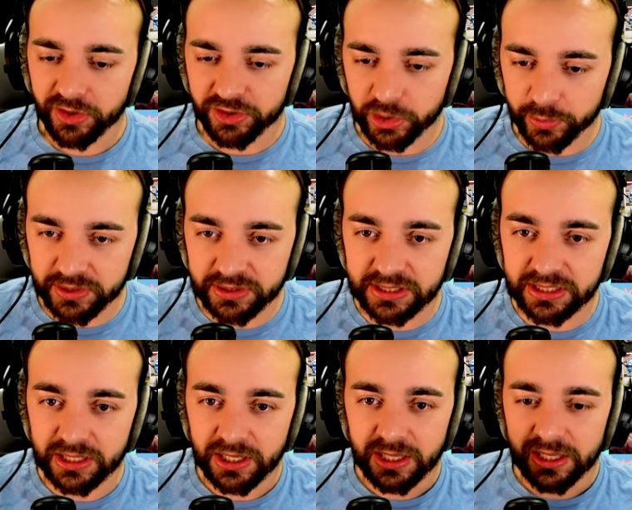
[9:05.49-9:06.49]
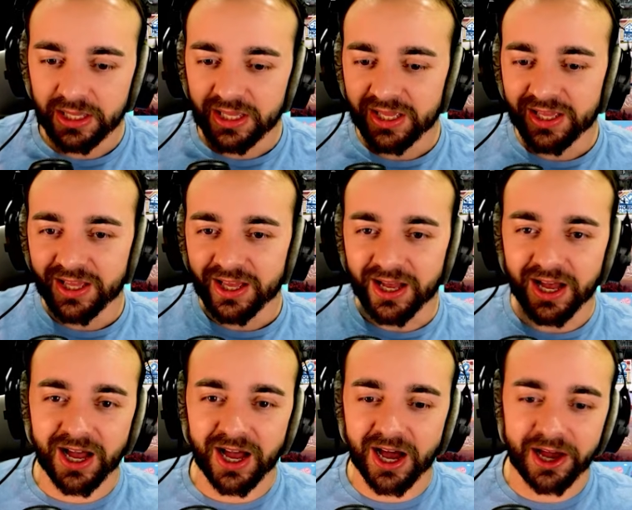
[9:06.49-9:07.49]
doing the
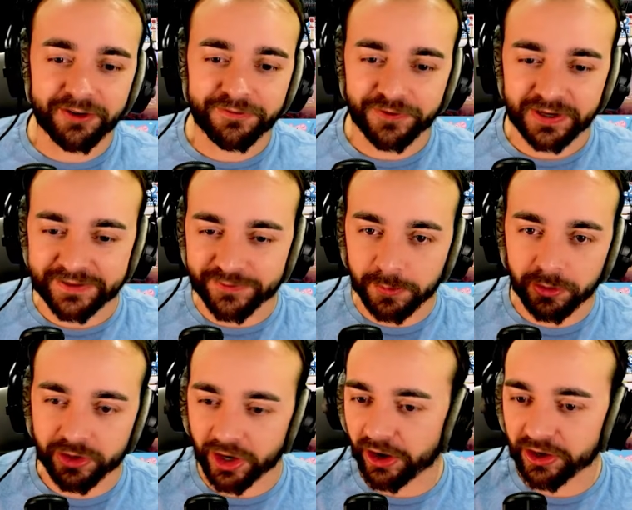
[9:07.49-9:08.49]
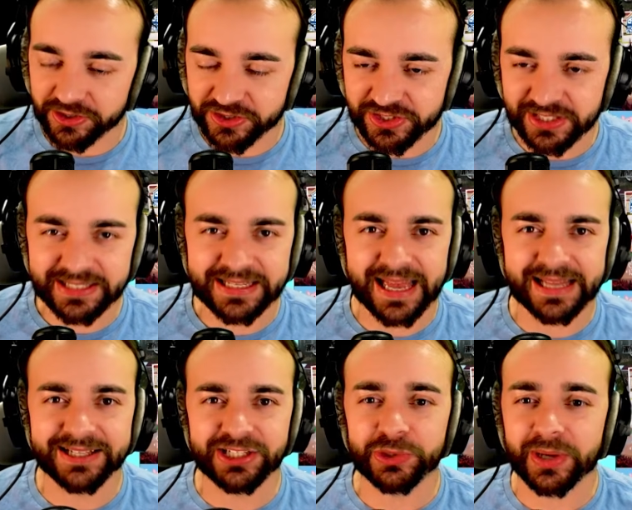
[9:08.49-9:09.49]
unforgivable curse,
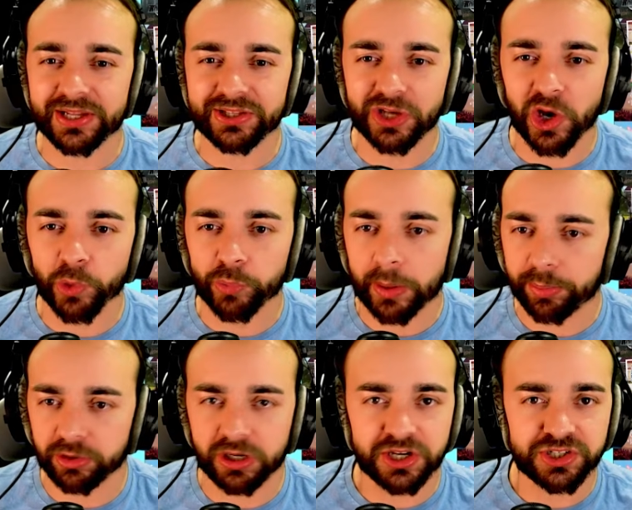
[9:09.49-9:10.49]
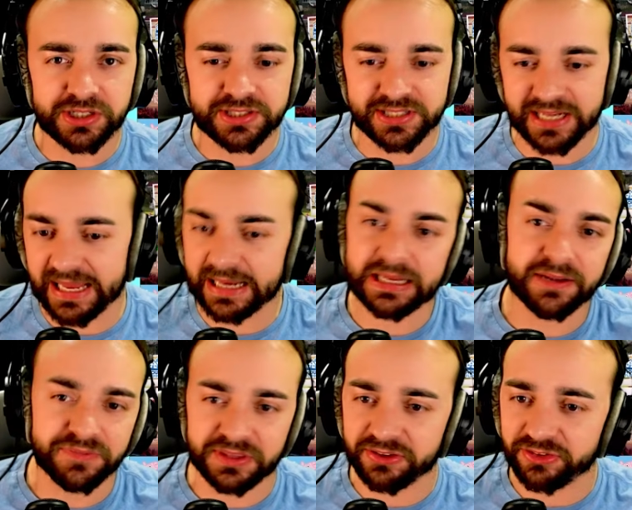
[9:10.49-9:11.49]
yet you had no repercussions to any
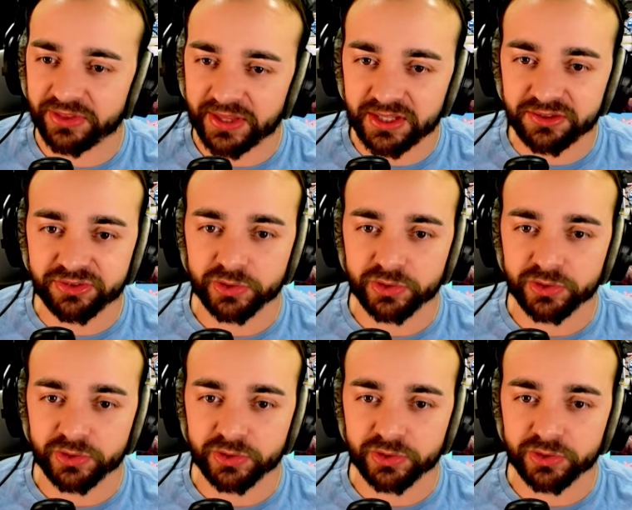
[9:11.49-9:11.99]
of these things.